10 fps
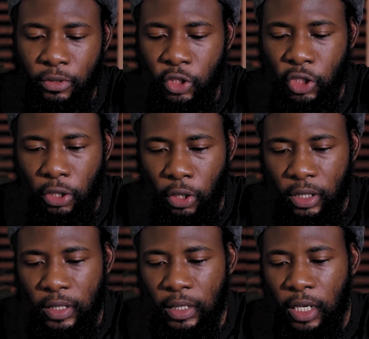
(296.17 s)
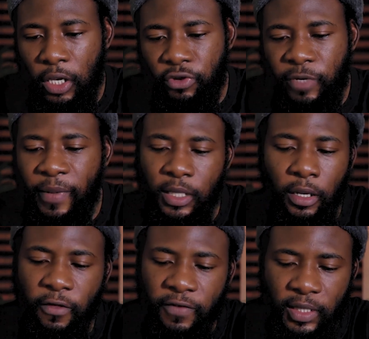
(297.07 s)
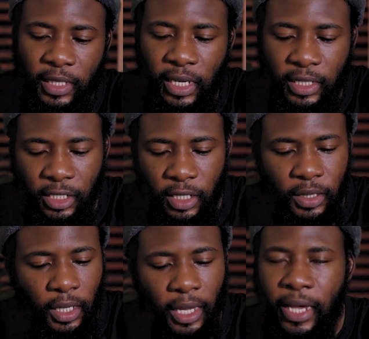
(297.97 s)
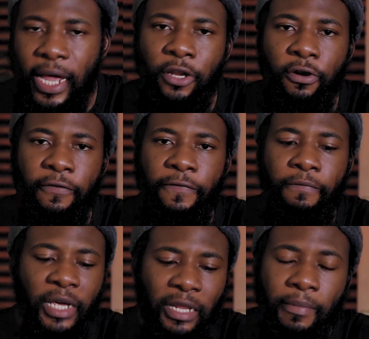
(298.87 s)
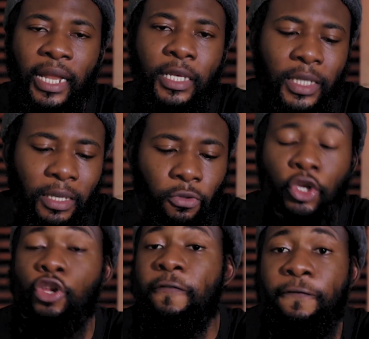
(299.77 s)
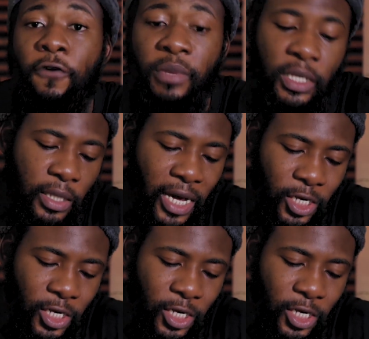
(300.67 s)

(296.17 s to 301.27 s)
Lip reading: slots. which makes a lot of sense. I think there's a kind of minimalism or uniformity that